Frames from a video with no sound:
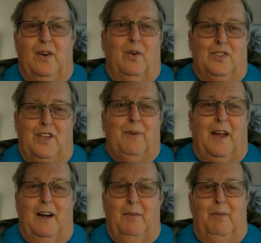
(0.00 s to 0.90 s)
or some
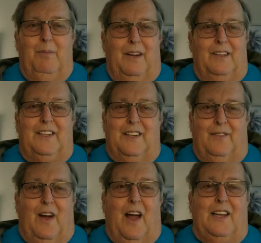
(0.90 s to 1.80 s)
kind of mobility
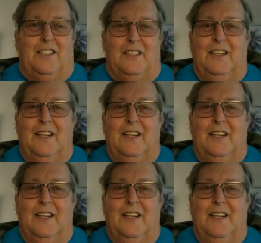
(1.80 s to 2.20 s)
device.